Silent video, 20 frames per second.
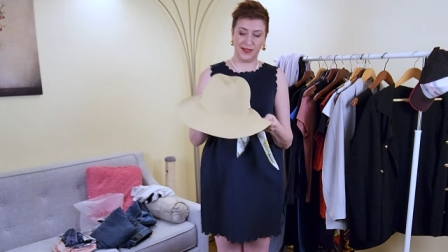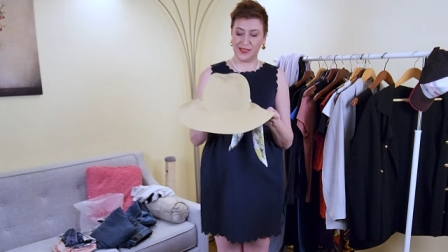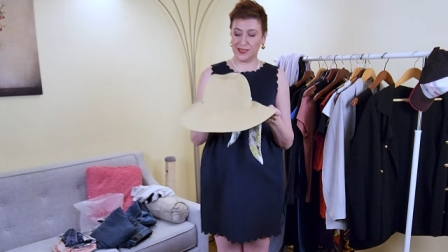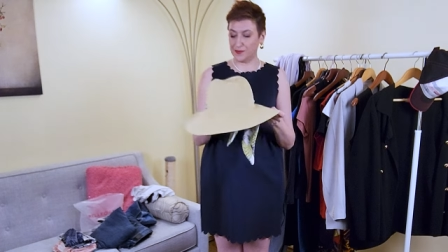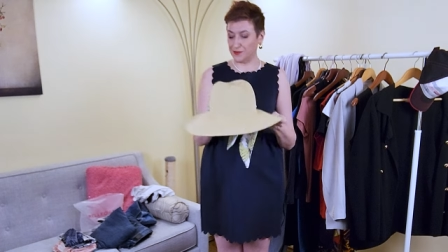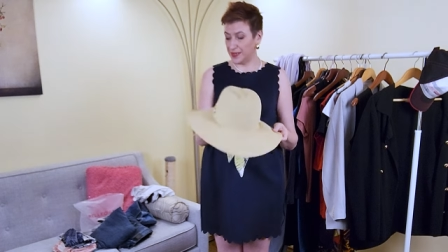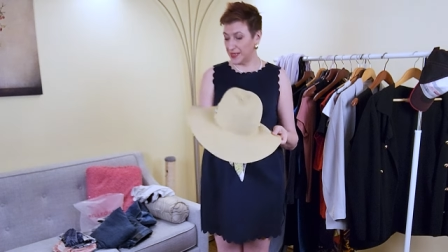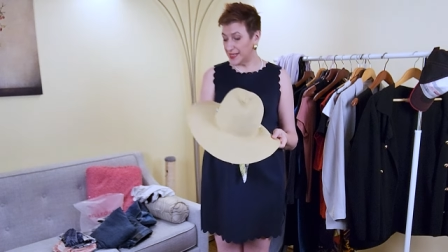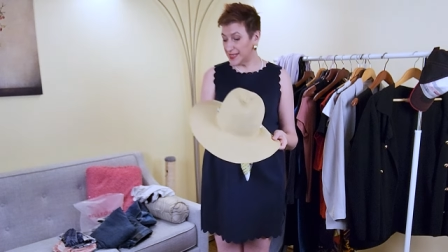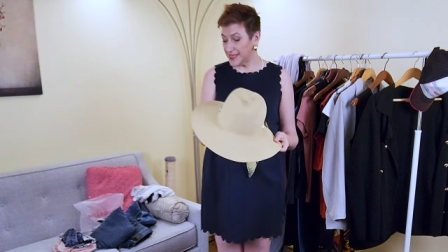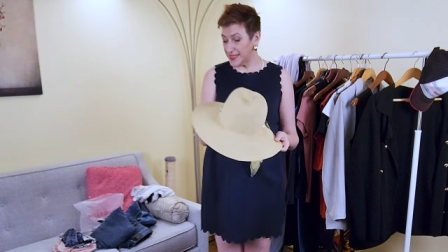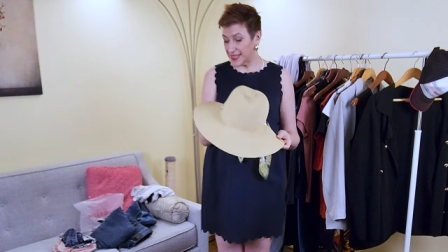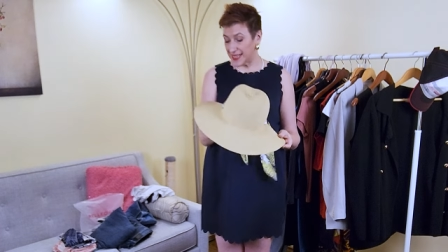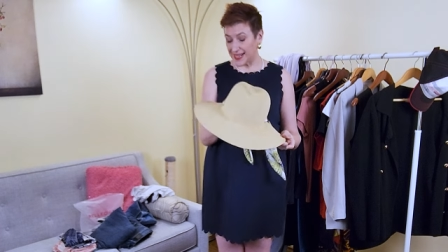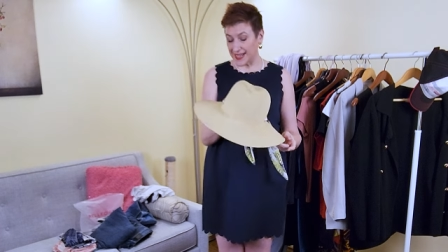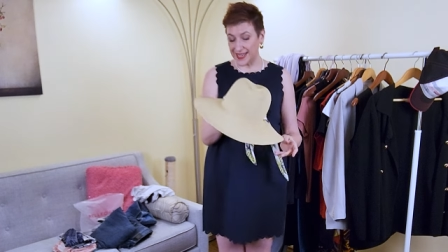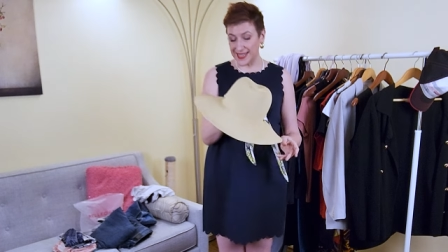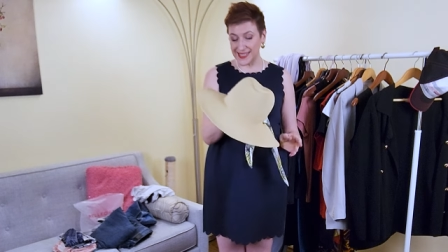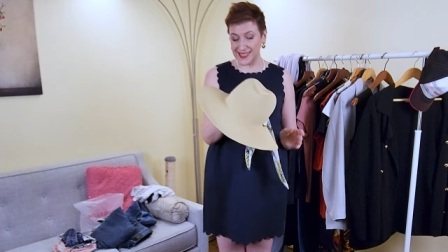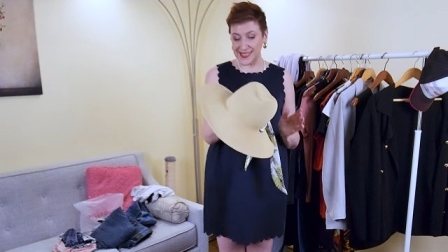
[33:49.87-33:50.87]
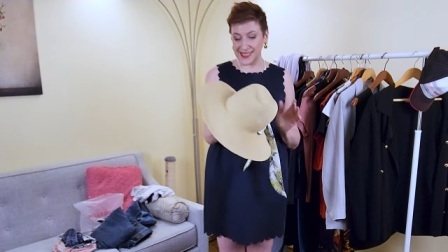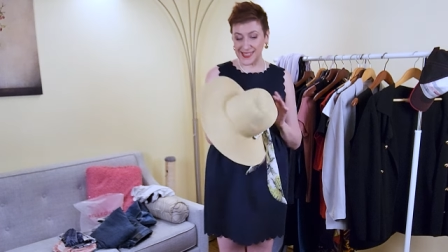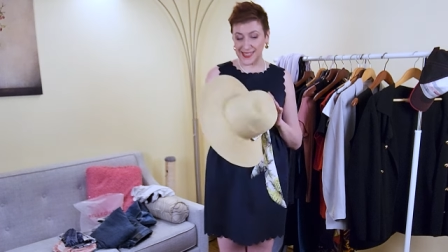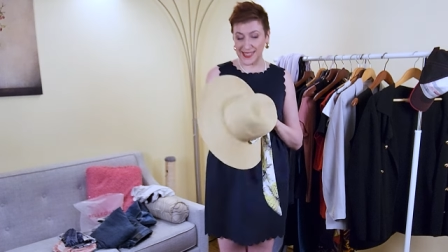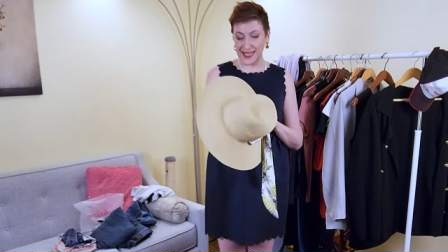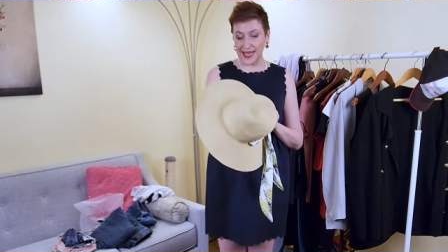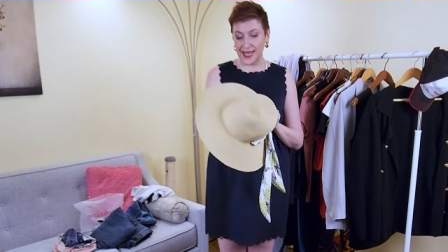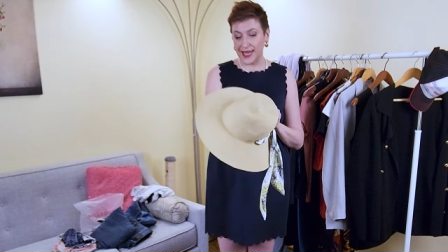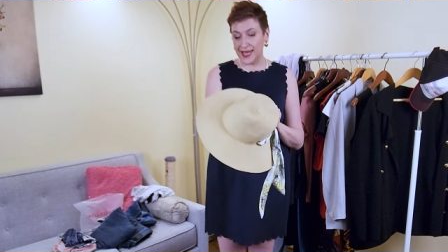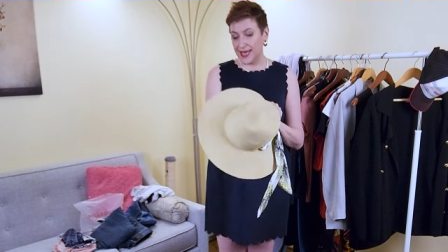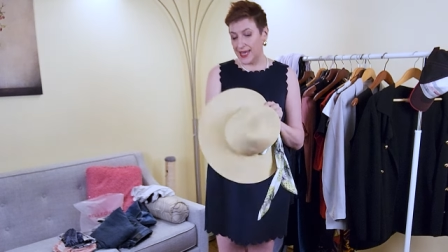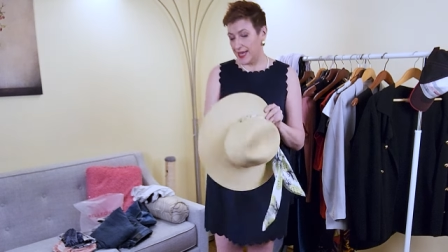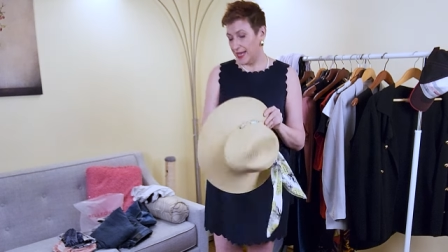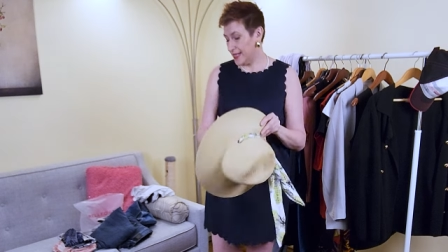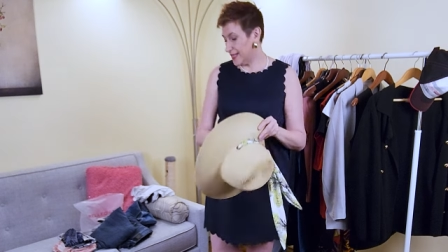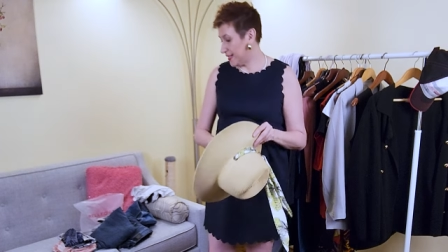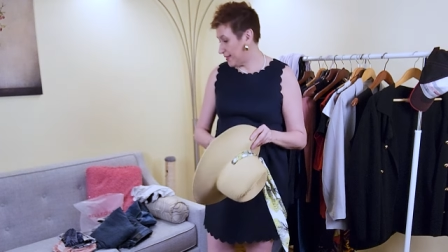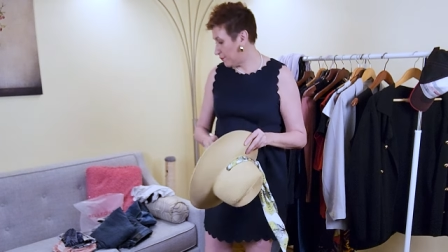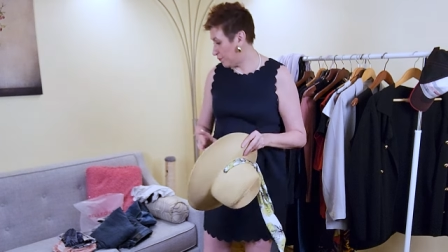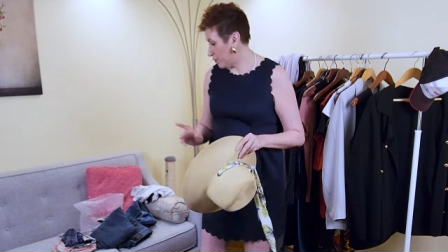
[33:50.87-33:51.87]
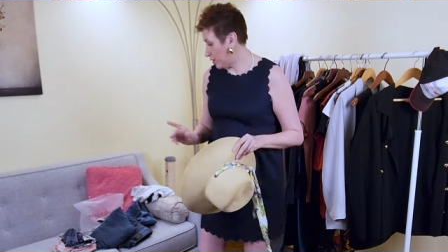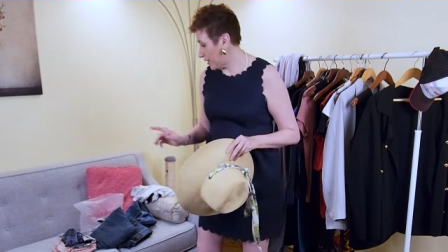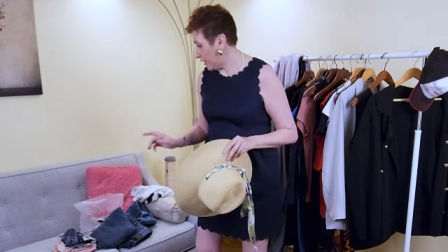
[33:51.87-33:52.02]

It's really nice. And what